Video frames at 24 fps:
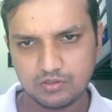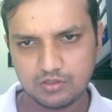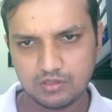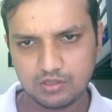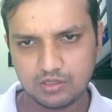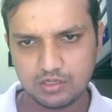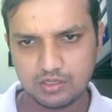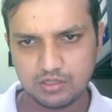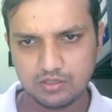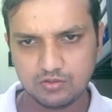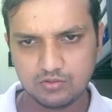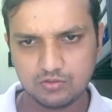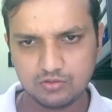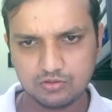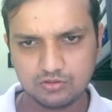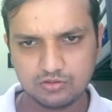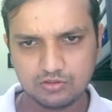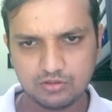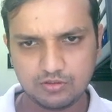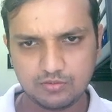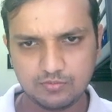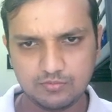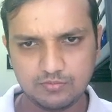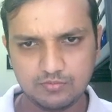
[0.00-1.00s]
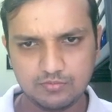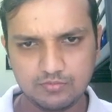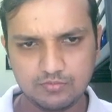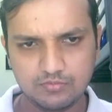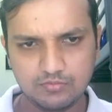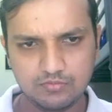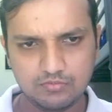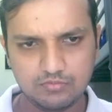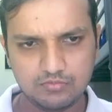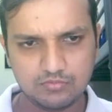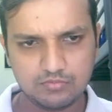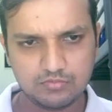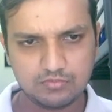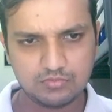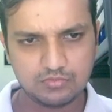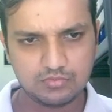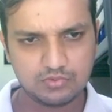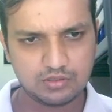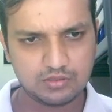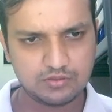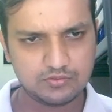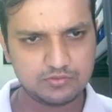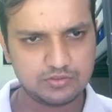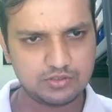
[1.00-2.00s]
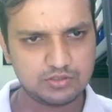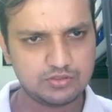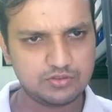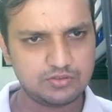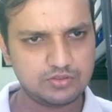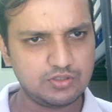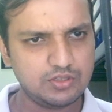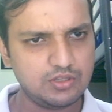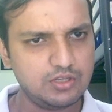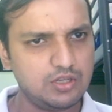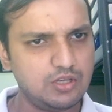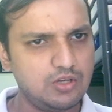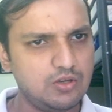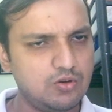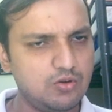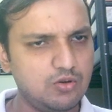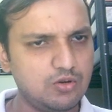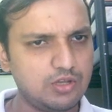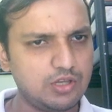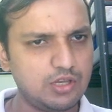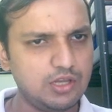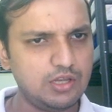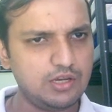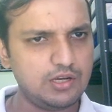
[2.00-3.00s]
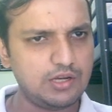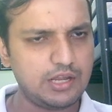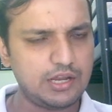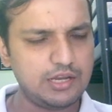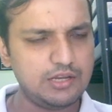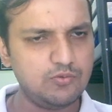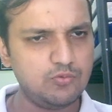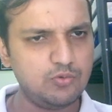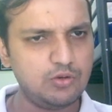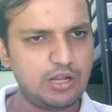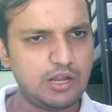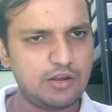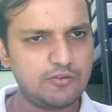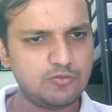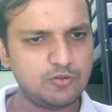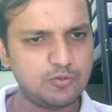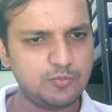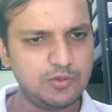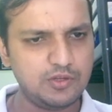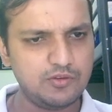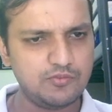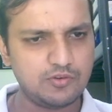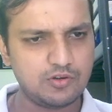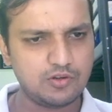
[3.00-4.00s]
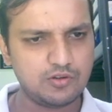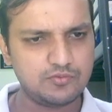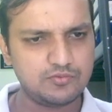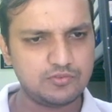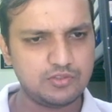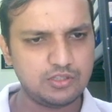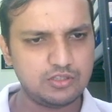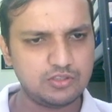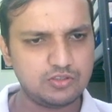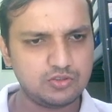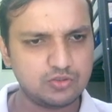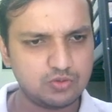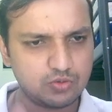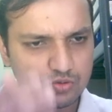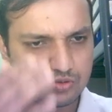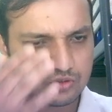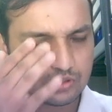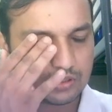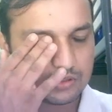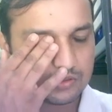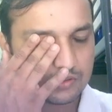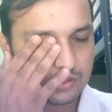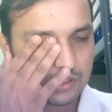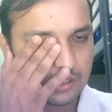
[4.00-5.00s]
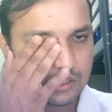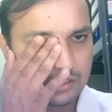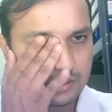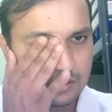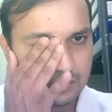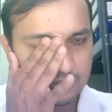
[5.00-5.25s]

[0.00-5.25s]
I know some just okay, 9 would have to be in one of these 2 cells, right?